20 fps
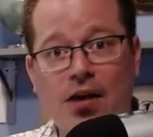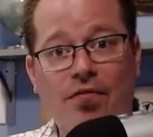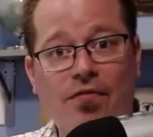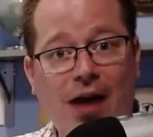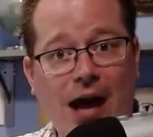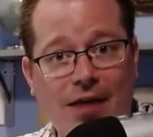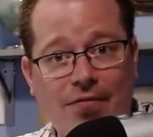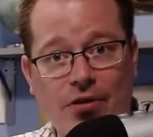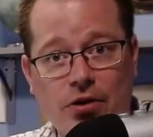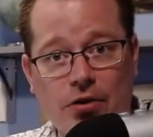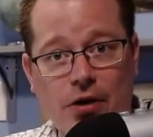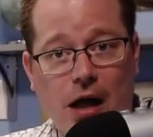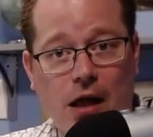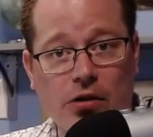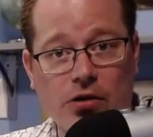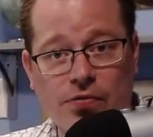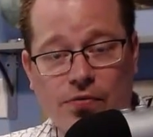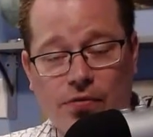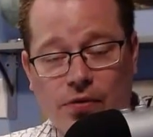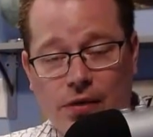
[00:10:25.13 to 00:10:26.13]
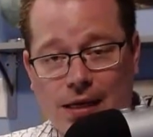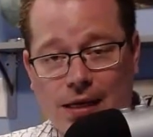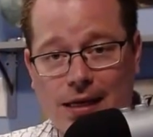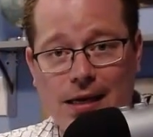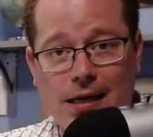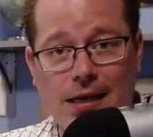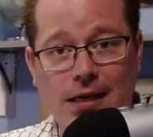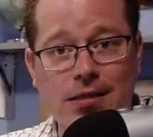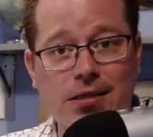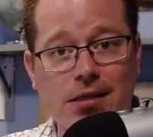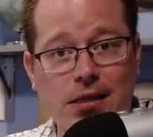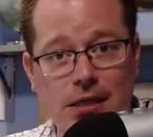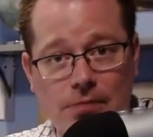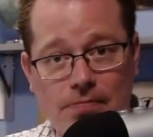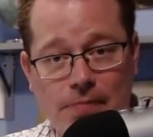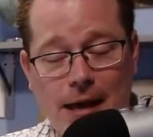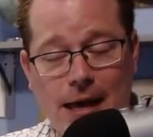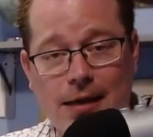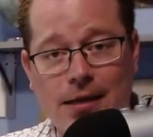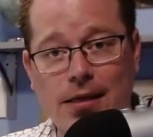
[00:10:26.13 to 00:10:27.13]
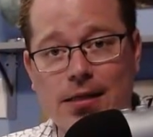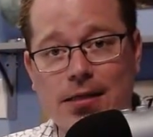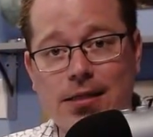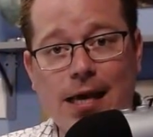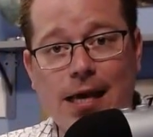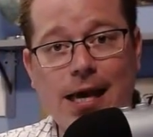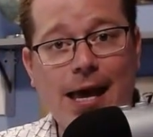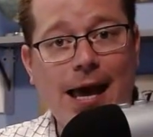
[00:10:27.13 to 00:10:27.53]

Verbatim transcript: $500 for the kids, the dependents,